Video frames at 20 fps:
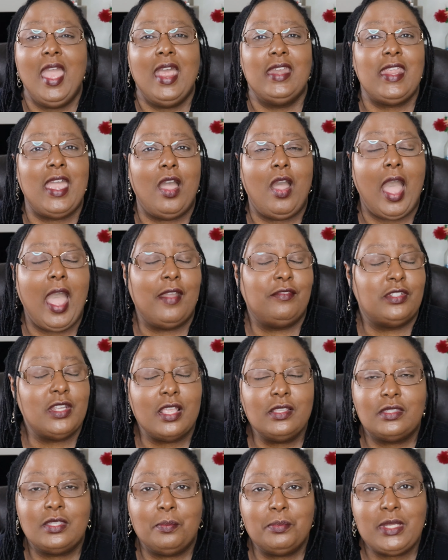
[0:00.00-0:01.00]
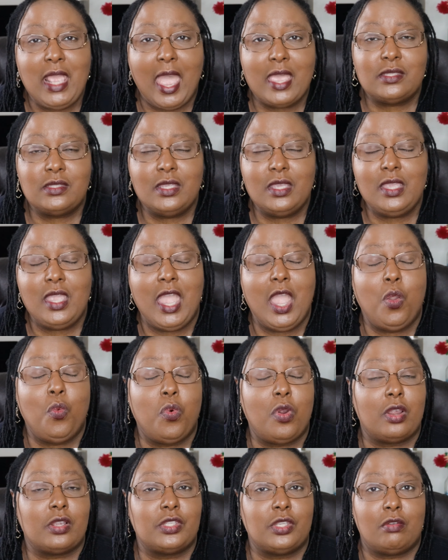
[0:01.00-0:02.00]
Now, I've done some testing. It
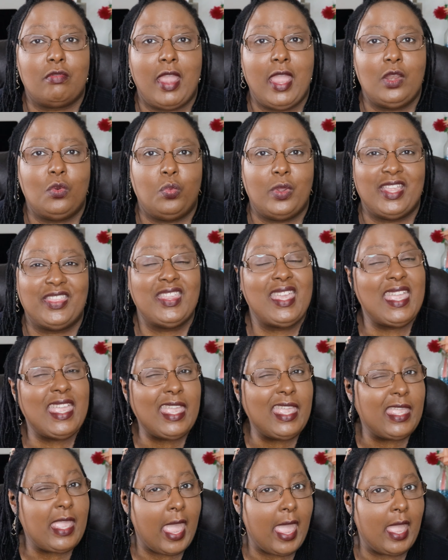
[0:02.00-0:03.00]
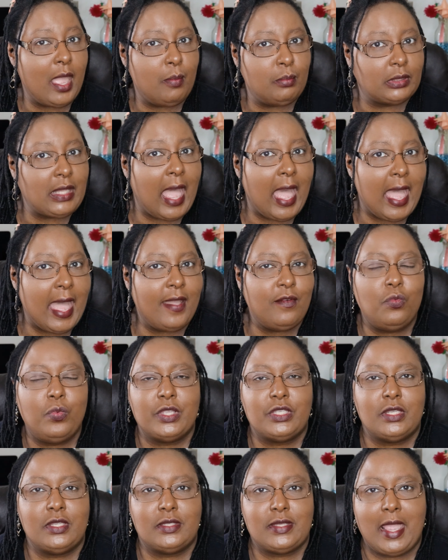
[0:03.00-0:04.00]
works great with Ecamm Live,
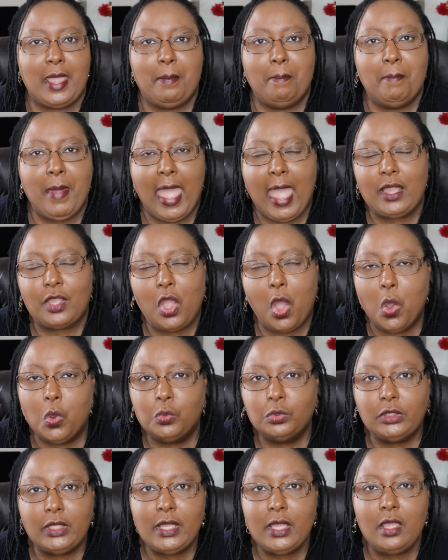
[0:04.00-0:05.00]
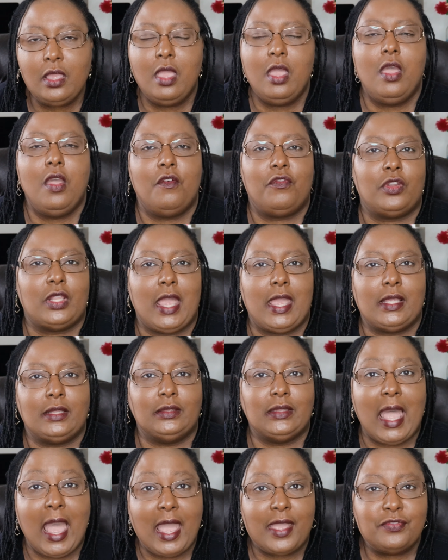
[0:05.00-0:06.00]
which is a Mac only for like
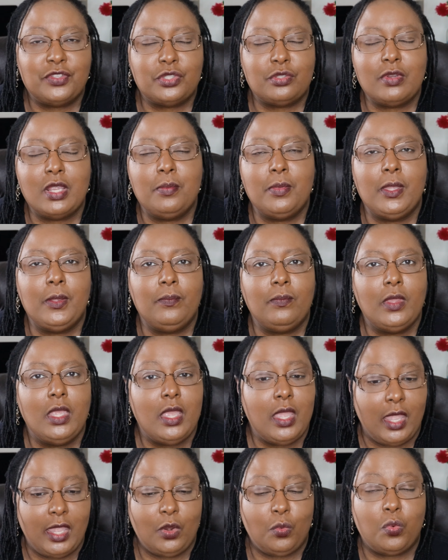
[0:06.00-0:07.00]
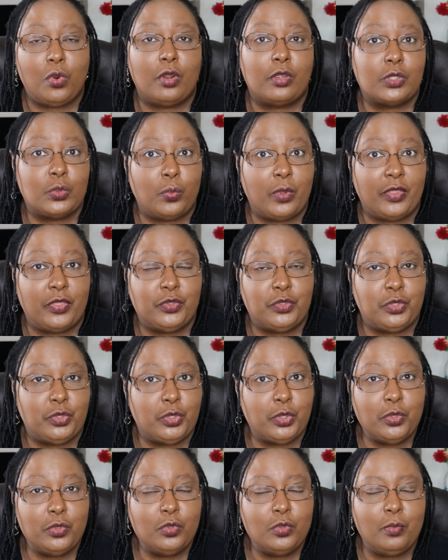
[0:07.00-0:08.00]
live streaming. It works with
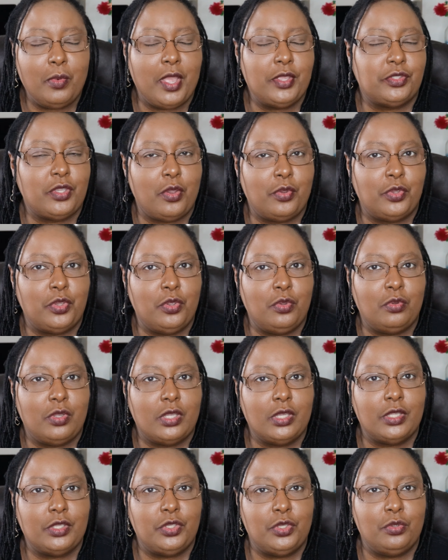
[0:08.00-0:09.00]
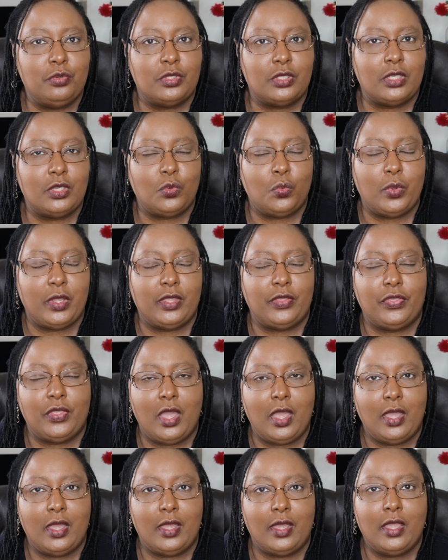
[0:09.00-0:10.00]
Zoom, so you could use it with
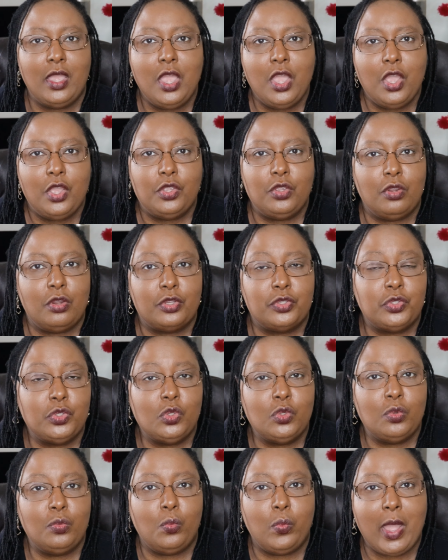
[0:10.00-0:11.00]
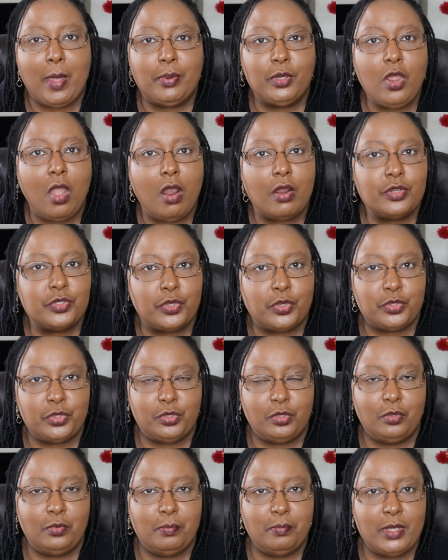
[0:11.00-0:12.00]
your Zoom webinars or
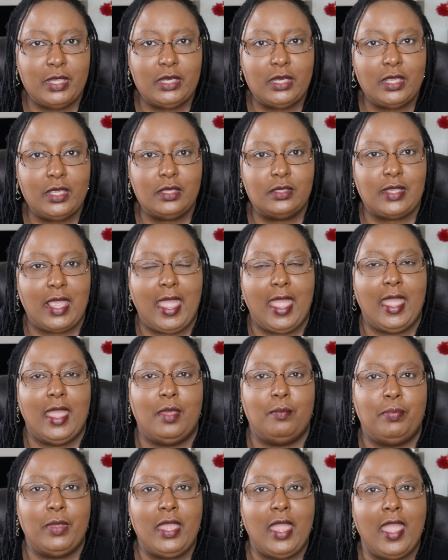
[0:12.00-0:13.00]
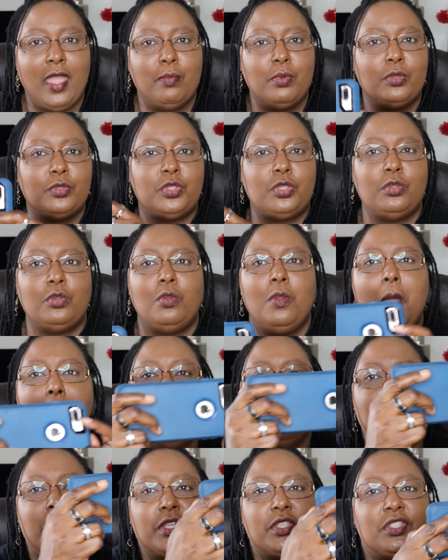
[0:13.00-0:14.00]
Zoom meetings and be able to
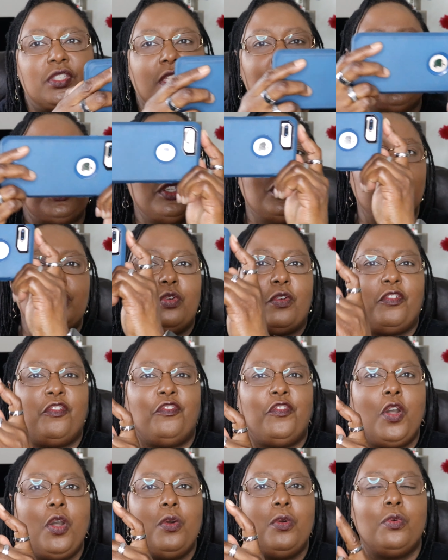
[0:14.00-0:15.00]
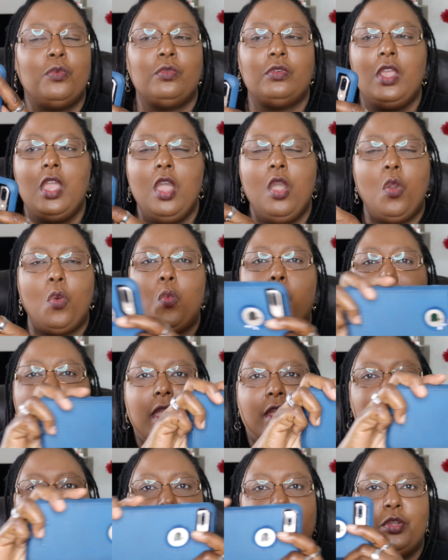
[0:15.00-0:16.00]
position your phone
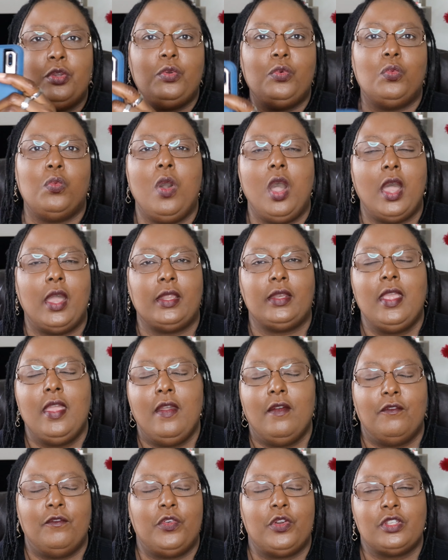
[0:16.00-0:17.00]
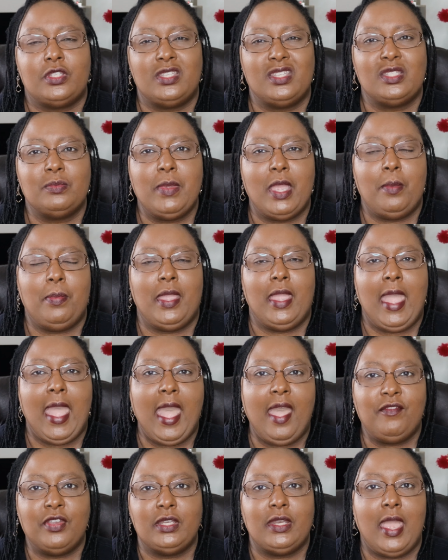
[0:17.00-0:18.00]
where you want versus maybe
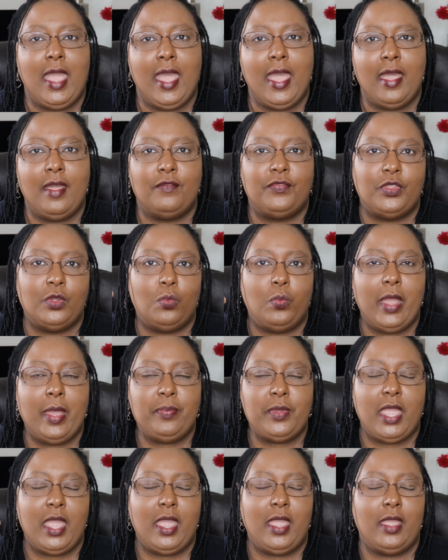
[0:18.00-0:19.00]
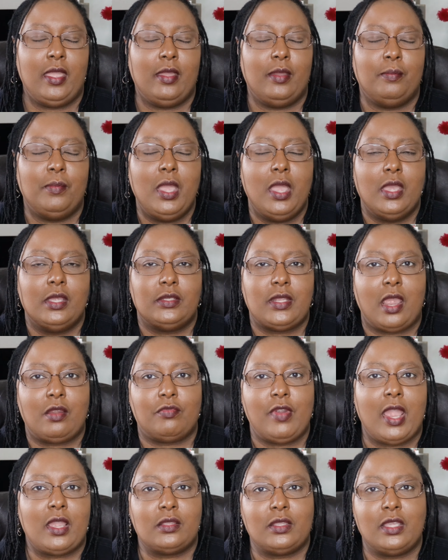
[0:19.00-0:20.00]
having to have the webcam
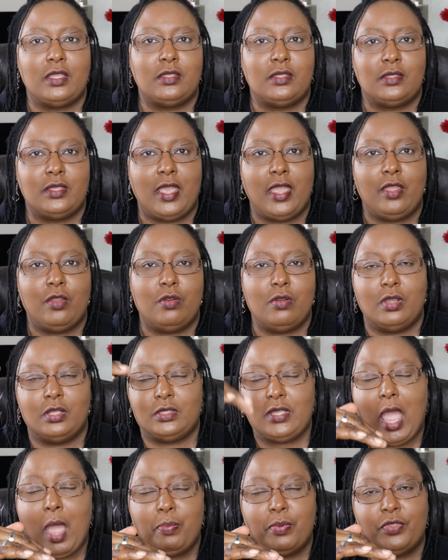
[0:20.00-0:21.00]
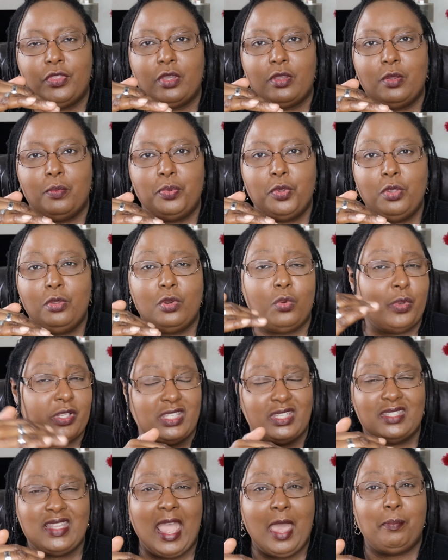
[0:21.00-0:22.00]
directly, say, on top of the computer, which
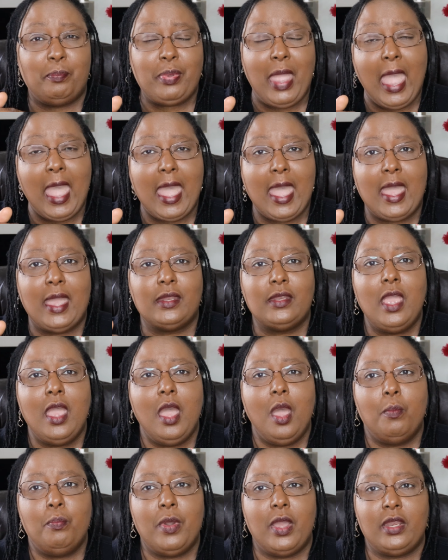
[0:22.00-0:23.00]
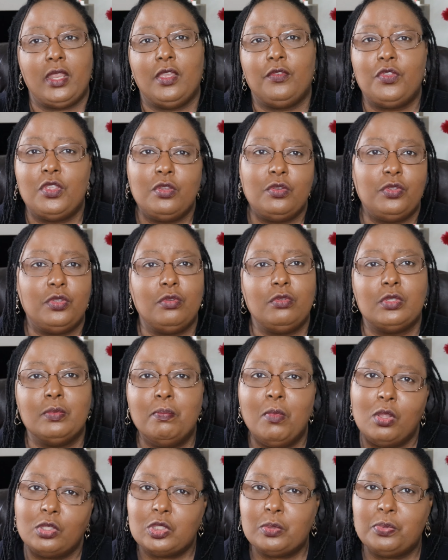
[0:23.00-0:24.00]
is not bad, but if you use
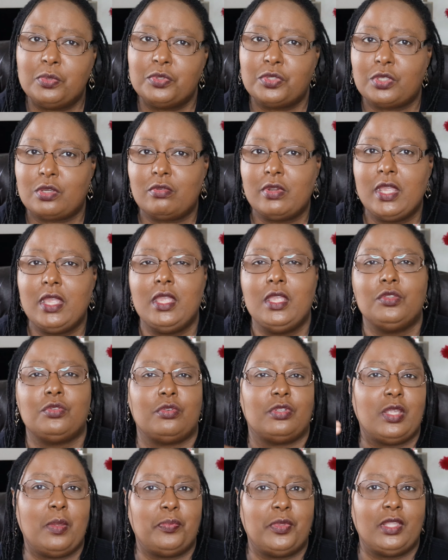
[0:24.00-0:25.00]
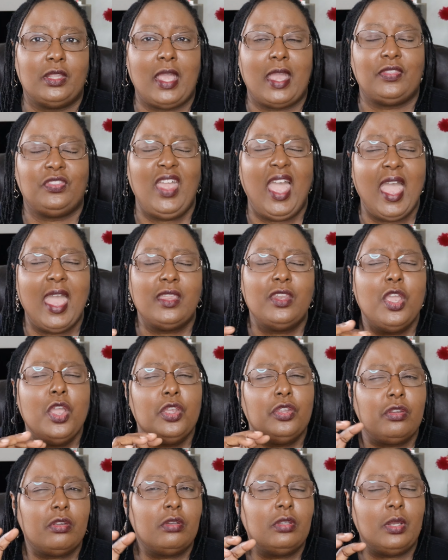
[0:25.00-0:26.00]
multiple screens or something like that,
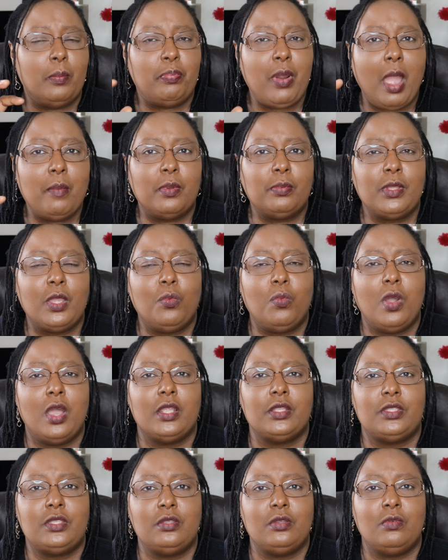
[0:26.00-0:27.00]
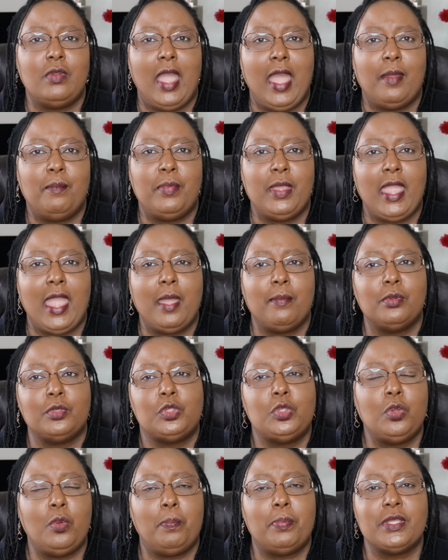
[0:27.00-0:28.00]
you're going to probably want to be able
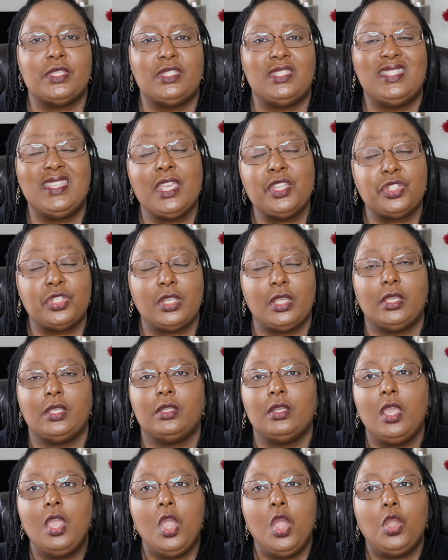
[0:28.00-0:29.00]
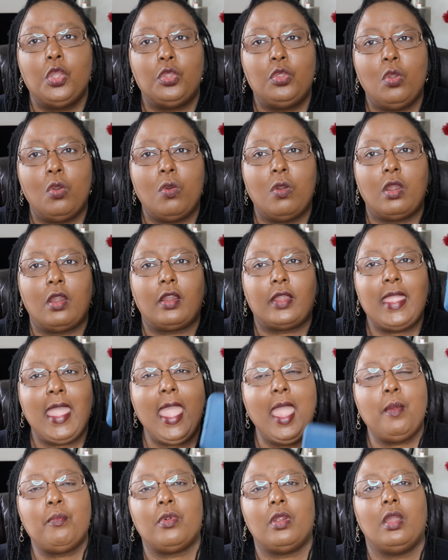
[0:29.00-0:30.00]
to position your
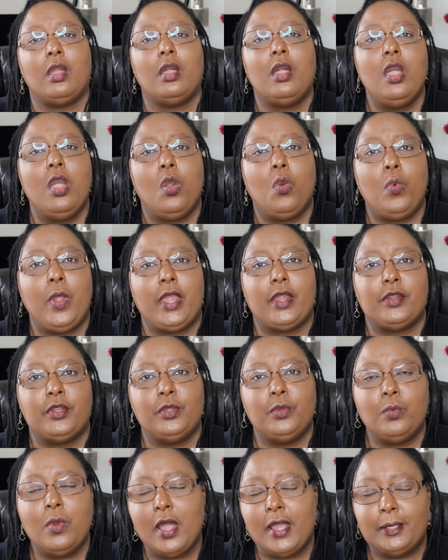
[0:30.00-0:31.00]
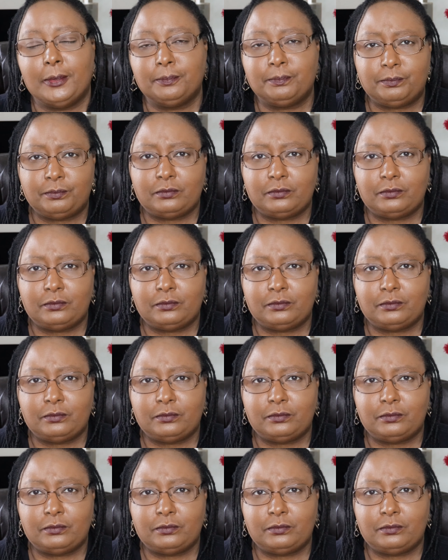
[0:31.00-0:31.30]
camera where you want.